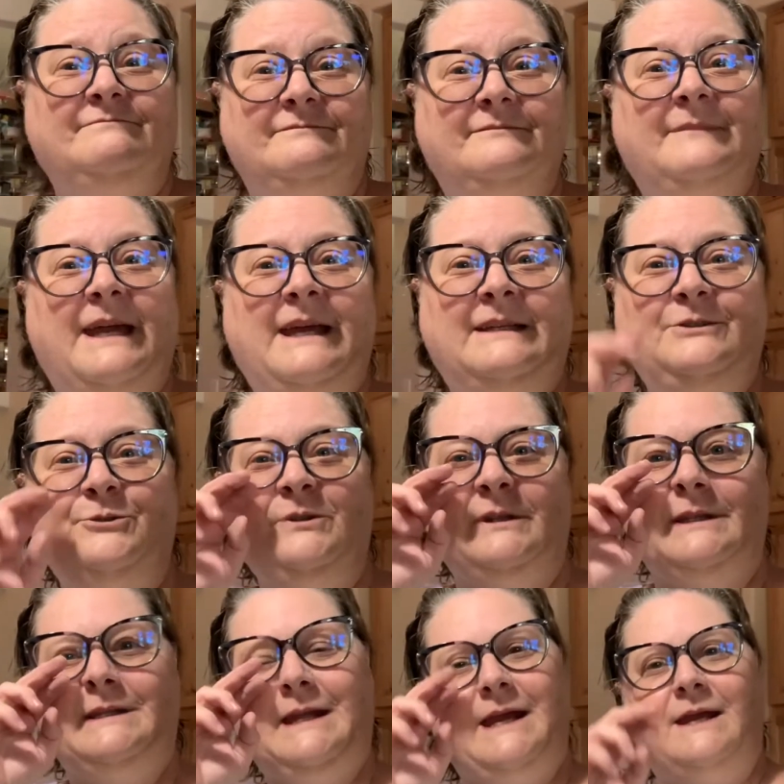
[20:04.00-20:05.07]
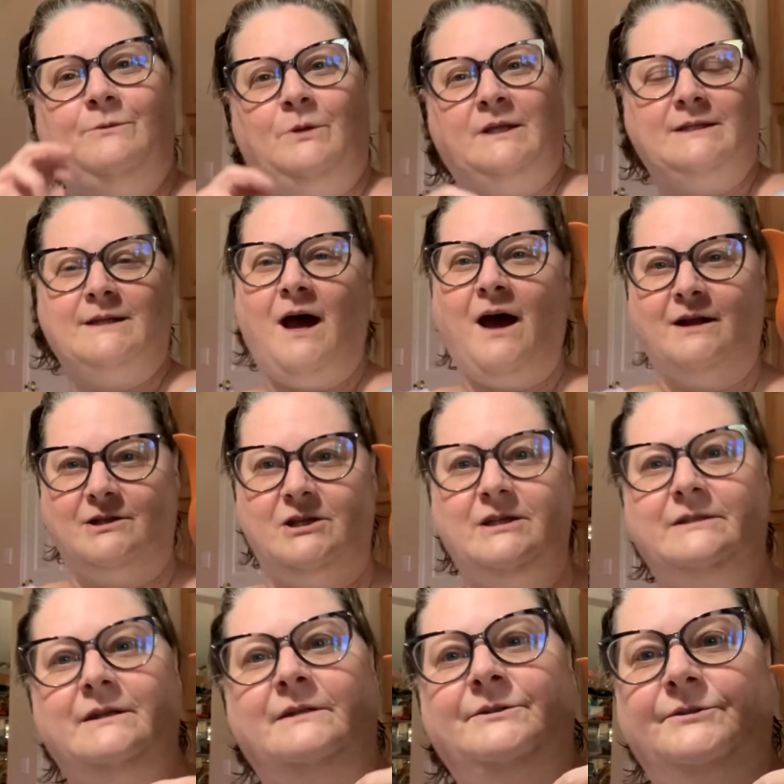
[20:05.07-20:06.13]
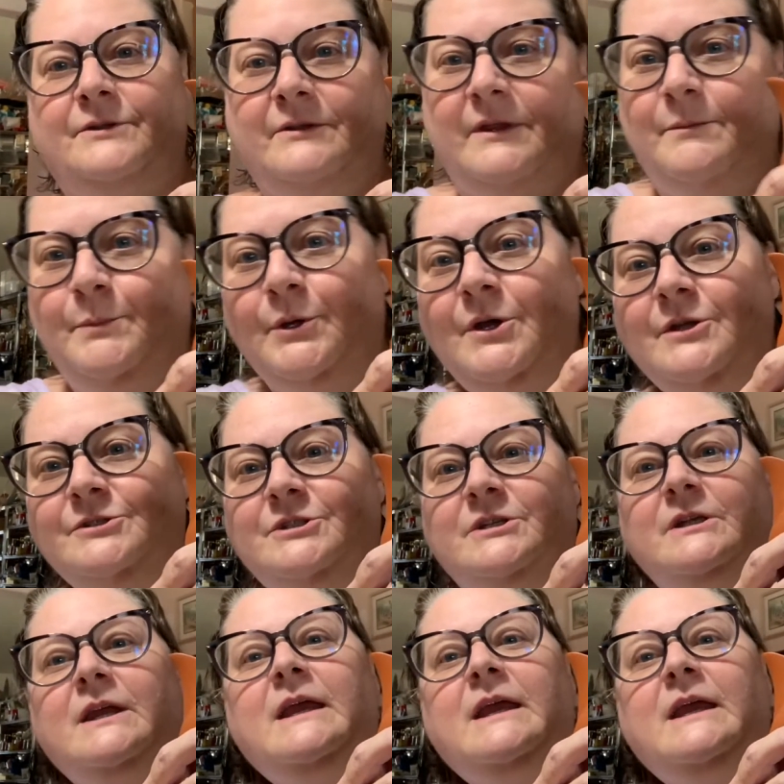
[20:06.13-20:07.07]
And during the day when it's hot, she's under the bush.